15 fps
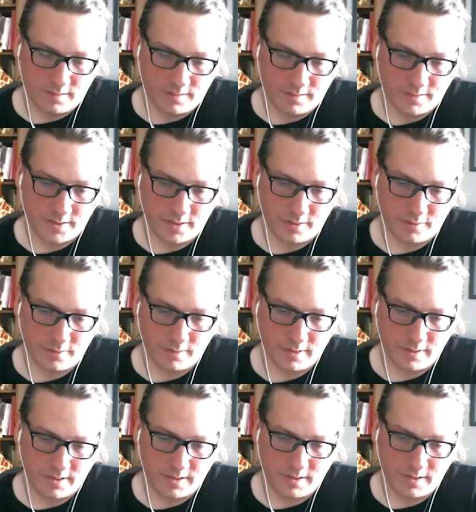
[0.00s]

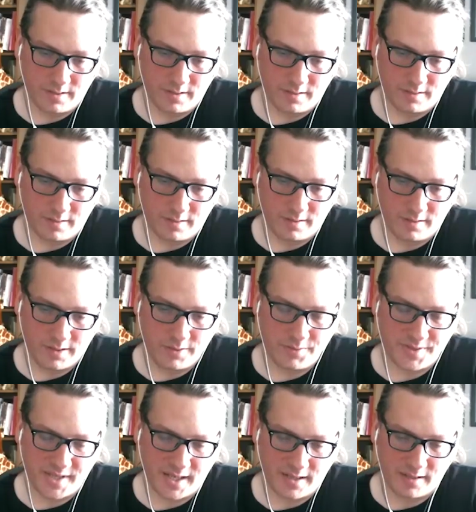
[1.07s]
So
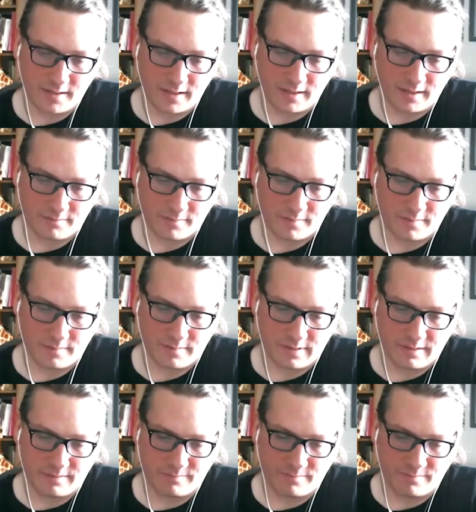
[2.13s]
you said, and
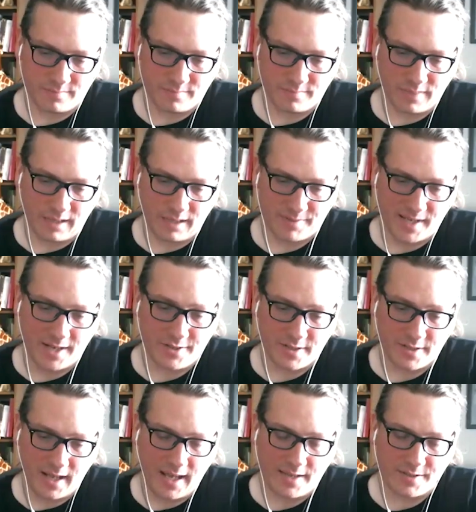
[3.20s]
I was
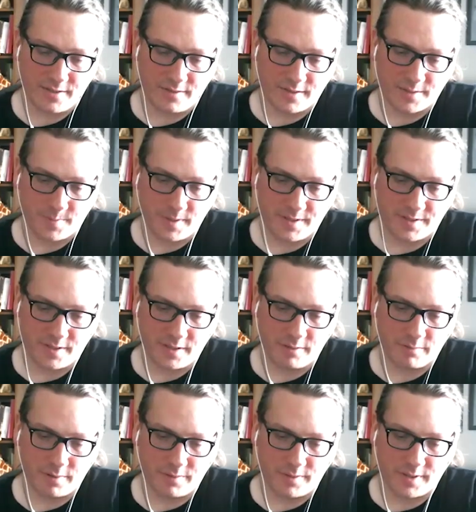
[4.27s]
actually going to ask you this, but I saw
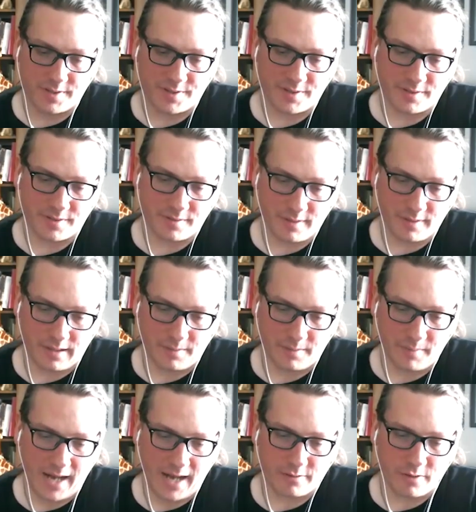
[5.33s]
you wrote this.
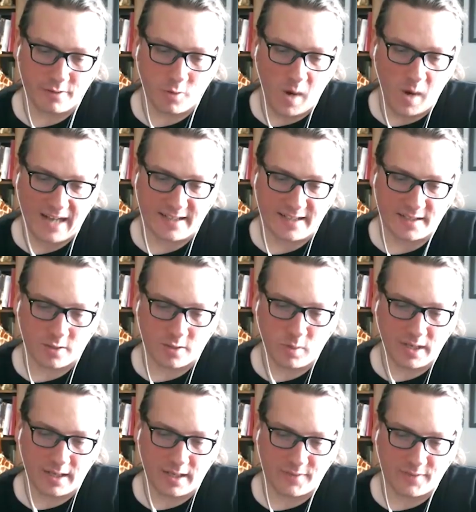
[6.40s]
I don't know why I didn't
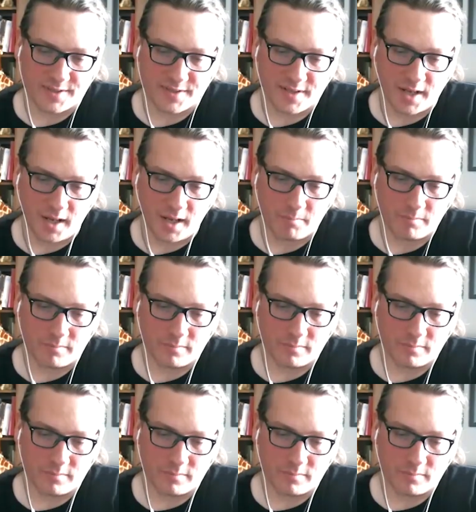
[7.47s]
quit at this time.